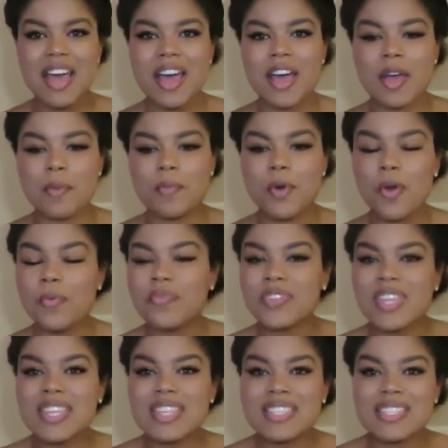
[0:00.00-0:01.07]

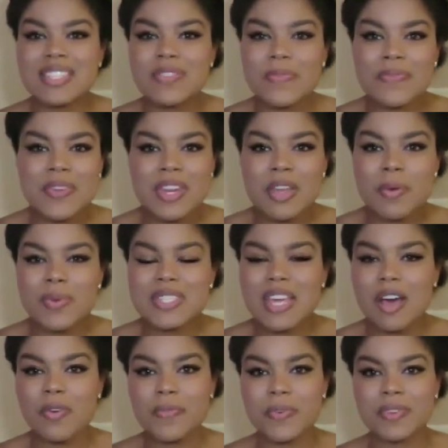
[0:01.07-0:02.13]
Hopefully this video was
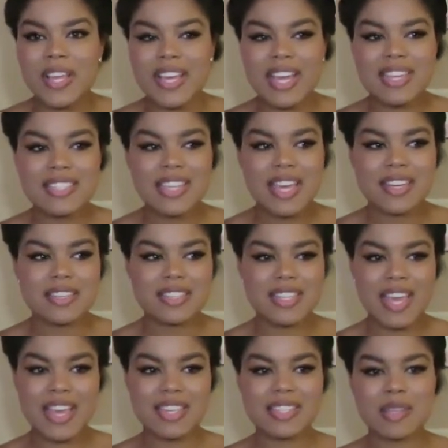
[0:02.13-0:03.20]
helpful. Like I said,
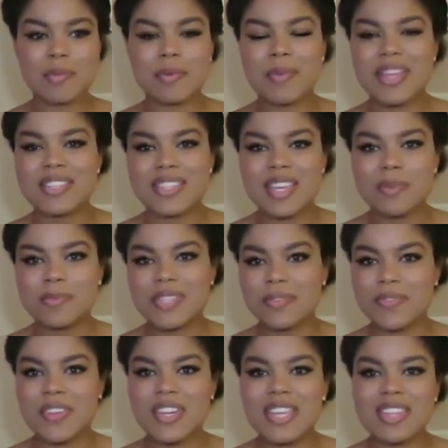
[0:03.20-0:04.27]
take some of my tips
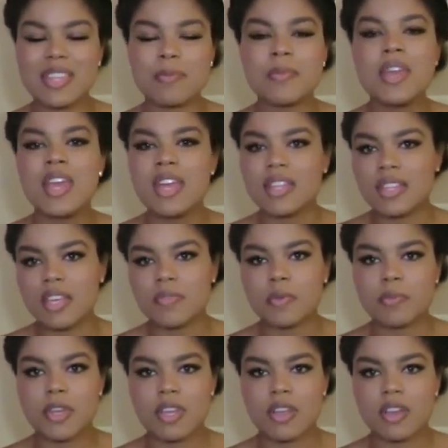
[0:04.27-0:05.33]
if you need them, leave
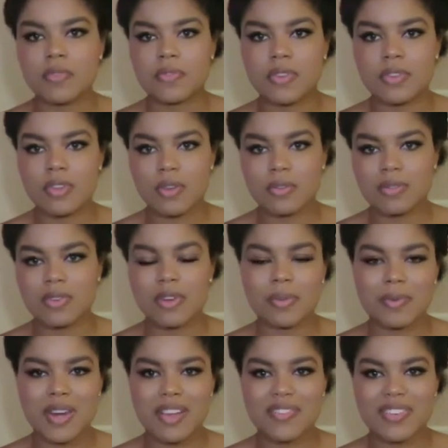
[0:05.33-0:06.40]
them here if you don't,
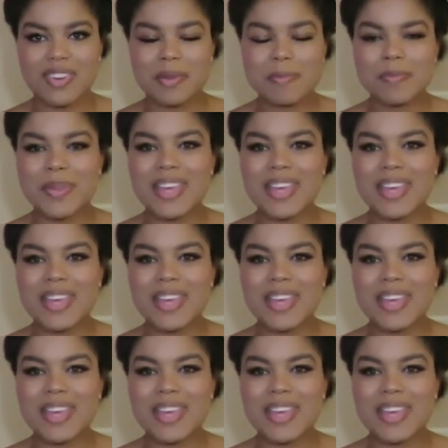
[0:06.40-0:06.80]
or whatever.